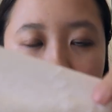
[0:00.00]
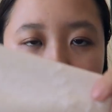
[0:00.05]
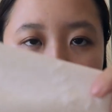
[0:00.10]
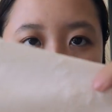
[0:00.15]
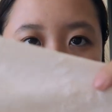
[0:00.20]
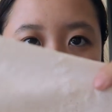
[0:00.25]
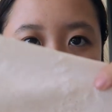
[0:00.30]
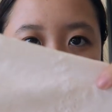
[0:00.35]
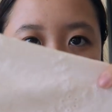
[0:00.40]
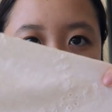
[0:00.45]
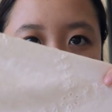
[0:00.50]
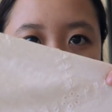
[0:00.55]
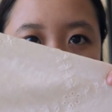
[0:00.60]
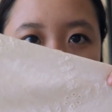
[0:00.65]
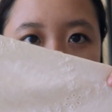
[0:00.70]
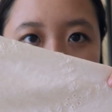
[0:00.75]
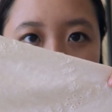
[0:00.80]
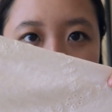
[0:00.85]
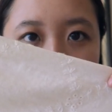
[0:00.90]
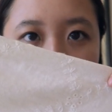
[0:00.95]
kind of
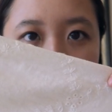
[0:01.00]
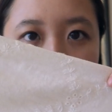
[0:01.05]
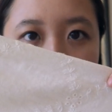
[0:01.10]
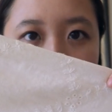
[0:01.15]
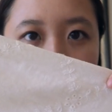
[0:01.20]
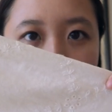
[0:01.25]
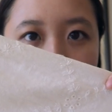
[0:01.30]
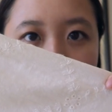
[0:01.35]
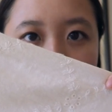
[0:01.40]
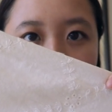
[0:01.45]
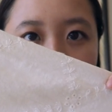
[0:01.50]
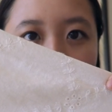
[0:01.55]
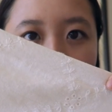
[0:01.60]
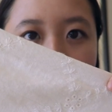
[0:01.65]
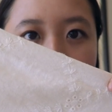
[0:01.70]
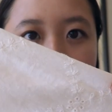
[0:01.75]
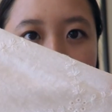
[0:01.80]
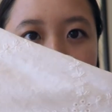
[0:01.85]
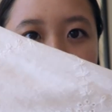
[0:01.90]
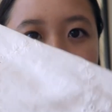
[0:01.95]
uh,
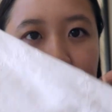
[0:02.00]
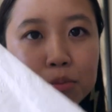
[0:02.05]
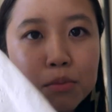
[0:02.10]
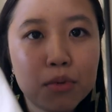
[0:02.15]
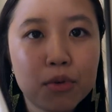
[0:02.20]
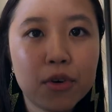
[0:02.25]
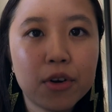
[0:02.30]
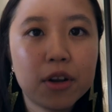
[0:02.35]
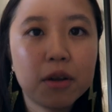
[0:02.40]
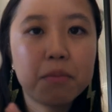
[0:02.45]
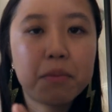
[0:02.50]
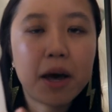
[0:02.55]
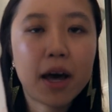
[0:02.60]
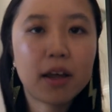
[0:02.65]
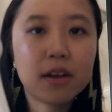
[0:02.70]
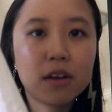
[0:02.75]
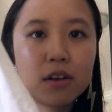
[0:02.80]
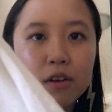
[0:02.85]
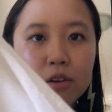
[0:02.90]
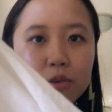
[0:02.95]
diamond embroidered
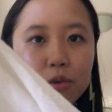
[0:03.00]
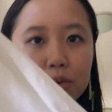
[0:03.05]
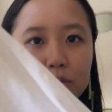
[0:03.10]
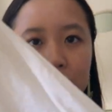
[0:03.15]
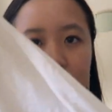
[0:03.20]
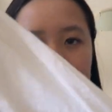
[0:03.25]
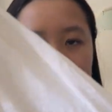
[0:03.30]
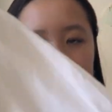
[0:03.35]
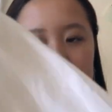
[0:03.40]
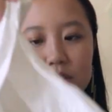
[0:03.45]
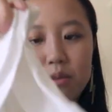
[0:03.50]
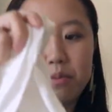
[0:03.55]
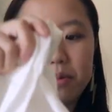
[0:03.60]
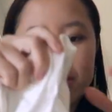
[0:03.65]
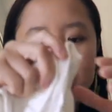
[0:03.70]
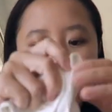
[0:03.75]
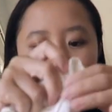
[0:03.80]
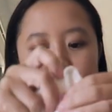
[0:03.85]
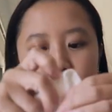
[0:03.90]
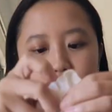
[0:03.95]
pattern all across the
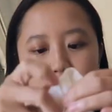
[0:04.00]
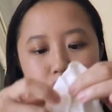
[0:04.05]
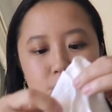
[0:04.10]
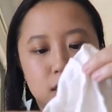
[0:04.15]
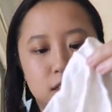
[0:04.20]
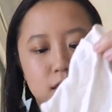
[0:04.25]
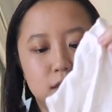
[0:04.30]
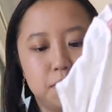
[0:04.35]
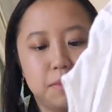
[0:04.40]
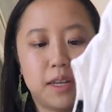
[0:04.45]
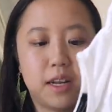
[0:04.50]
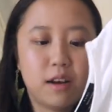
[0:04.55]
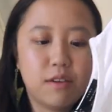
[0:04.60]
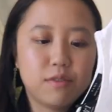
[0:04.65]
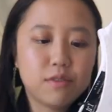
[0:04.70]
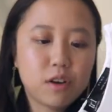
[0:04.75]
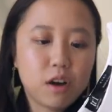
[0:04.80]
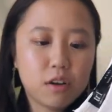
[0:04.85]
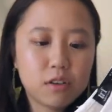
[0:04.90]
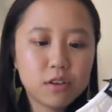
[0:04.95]
blouse. It's made out
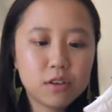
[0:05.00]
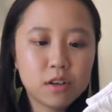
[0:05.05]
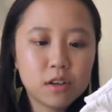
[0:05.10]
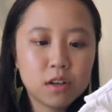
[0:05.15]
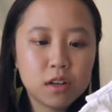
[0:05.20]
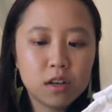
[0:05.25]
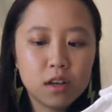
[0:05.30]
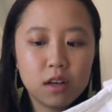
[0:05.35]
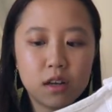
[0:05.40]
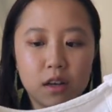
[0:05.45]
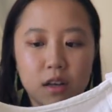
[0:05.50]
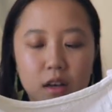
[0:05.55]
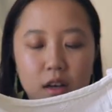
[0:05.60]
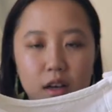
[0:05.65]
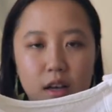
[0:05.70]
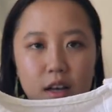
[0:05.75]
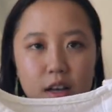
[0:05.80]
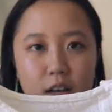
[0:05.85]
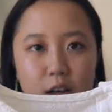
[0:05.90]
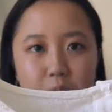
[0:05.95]
of cotton
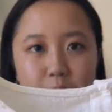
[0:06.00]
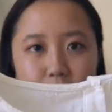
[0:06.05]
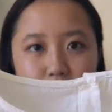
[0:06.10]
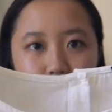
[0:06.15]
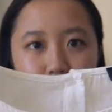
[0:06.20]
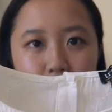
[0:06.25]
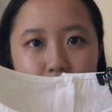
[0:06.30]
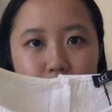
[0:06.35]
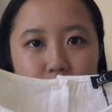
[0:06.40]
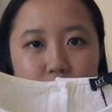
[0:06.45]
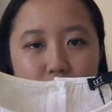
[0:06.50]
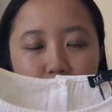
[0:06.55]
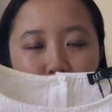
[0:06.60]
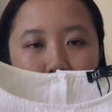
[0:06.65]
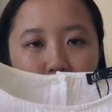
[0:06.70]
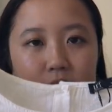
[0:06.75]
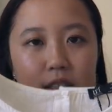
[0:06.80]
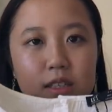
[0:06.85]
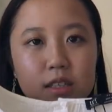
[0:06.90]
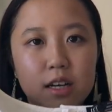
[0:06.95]
um, and they've got
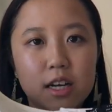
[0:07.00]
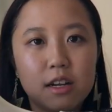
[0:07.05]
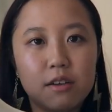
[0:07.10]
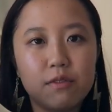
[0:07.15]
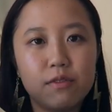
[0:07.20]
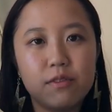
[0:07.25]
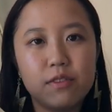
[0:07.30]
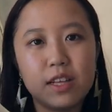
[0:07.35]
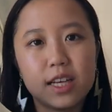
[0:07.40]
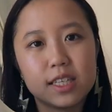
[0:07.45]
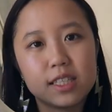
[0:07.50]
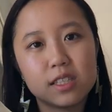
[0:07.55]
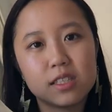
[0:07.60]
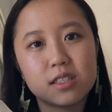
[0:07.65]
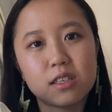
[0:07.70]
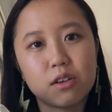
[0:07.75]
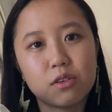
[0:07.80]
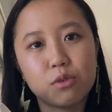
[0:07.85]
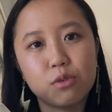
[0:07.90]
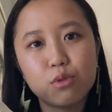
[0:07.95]
these kind of like
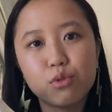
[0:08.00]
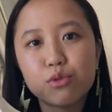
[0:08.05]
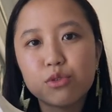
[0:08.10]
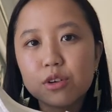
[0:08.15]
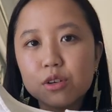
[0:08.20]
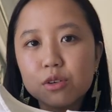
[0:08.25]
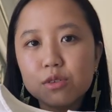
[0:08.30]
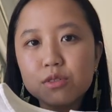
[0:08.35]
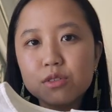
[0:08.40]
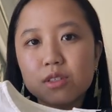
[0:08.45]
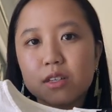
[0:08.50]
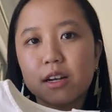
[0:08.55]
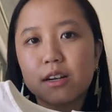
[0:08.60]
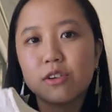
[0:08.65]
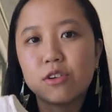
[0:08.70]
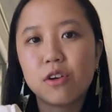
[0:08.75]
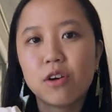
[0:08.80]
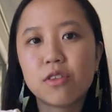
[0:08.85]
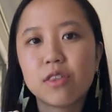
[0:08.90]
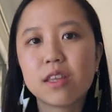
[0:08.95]
subtle frills,
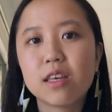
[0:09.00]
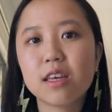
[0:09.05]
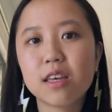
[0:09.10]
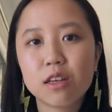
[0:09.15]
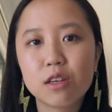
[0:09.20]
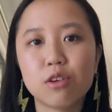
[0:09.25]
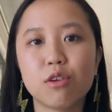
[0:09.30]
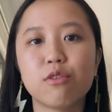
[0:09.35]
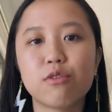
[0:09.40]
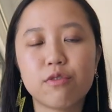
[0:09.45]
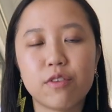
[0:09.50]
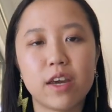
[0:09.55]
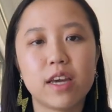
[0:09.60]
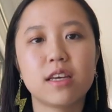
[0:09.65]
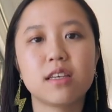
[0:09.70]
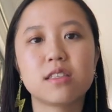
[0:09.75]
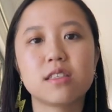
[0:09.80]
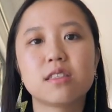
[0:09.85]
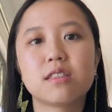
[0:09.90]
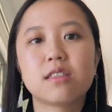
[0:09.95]
like not the
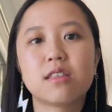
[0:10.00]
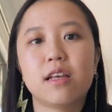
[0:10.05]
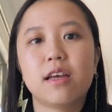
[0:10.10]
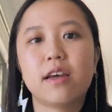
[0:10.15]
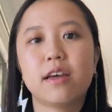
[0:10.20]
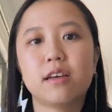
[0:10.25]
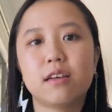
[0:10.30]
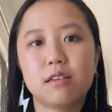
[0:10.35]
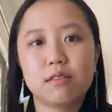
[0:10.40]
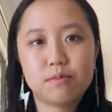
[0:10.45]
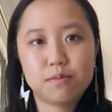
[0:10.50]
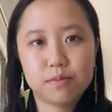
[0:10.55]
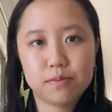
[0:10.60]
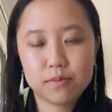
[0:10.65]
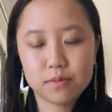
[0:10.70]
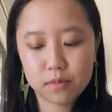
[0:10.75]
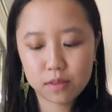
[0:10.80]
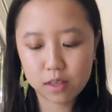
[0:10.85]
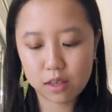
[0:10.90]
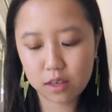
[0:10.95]
in-your-face like
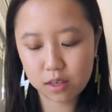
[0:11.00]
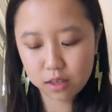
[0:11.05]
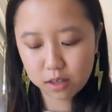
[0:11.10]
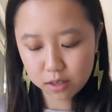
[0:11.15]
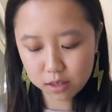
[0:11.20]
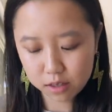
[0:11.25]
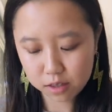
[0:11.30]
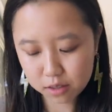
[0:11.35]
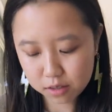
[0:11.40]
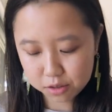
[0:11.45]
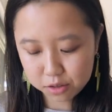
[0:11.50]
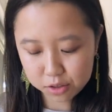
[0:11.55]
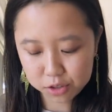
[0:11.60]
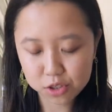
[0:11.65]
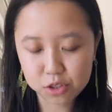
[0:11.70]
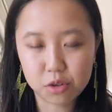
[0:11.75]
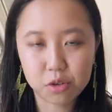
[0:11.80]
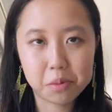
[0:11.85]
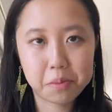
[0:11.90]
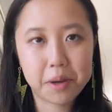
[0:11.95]

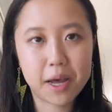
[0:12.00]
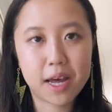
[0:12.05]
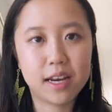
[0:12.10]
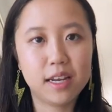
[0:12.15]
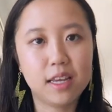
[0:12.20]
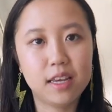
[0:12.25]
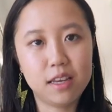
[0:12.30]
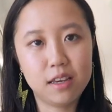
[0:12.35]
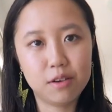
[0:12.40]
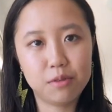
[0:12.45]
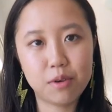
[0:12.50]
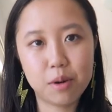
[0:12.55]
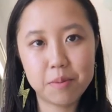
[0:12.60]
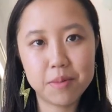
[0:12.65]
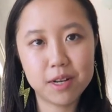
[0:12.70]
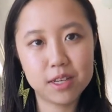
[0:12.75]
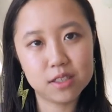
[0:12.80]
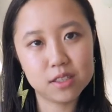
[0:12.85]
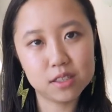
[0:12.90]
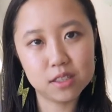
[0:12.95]
shoulder patty
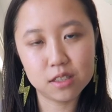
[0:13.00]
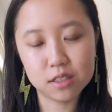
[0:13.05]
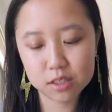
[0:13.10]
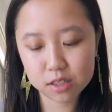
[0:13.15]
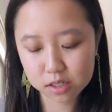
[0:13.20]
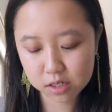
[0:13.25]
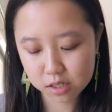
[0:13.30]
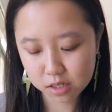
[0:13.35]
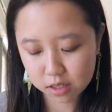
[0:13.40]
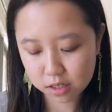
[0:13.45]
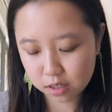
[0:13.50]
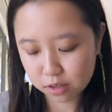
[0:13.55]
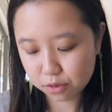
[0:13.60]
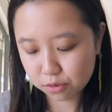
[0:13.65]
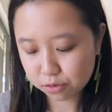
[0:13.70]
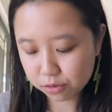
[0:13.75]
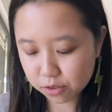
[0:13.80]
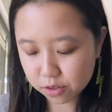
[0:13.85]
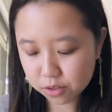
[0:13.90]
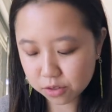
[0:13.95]
reminiscent
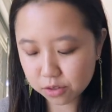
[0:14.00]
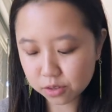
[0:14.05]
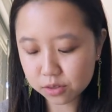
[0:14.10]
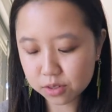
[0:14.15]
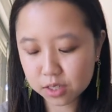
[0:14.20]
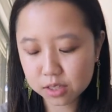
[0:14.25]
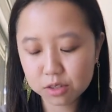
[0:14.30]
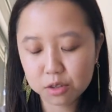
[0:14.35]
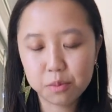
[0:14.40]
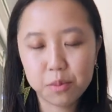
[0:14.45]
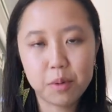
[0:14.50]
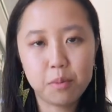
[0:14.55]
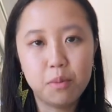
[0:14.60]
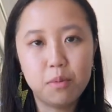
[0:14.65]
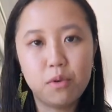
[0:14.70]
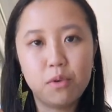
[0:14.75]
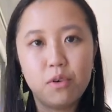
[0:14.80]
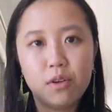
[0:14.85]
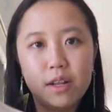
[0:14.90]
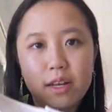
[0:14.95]
frills. These are a bit
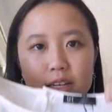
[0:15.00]
more